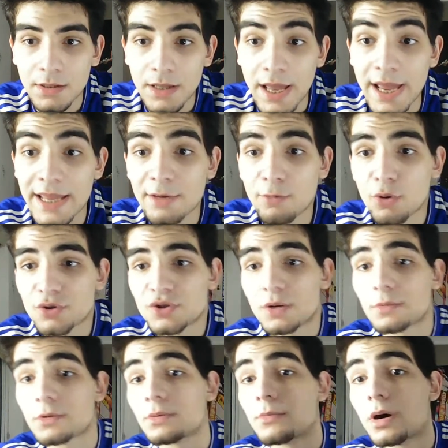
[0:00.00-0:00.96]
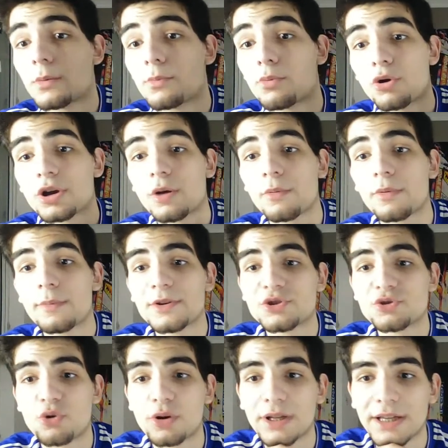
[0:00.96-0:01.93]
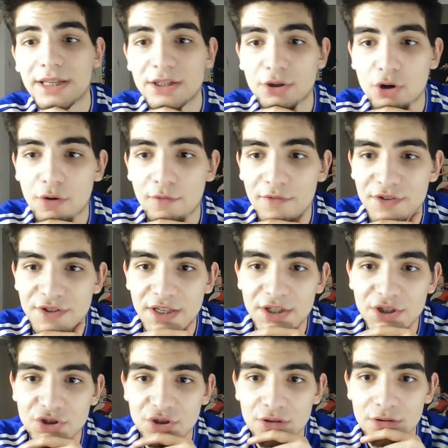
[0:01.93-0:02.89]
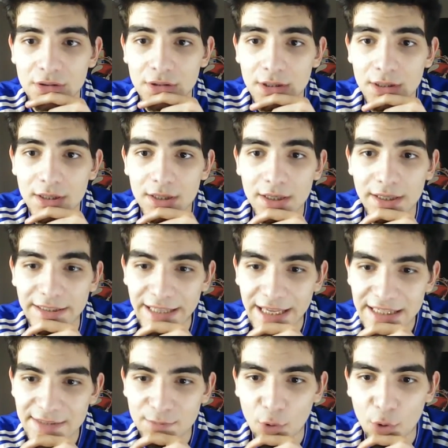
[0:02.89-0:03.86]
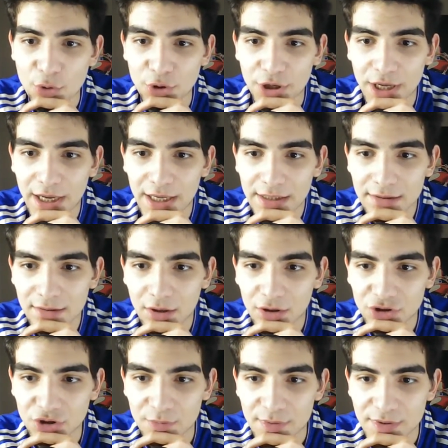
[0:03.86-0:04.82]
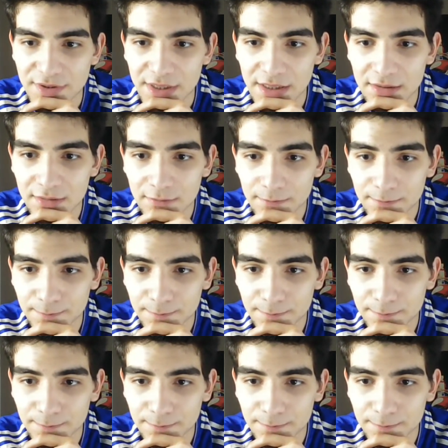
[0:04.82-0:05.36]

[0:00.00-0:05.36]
Hey, what's up, Kamal, bro? Can we be joining in the conversation? Yes, bro, you can, 100%.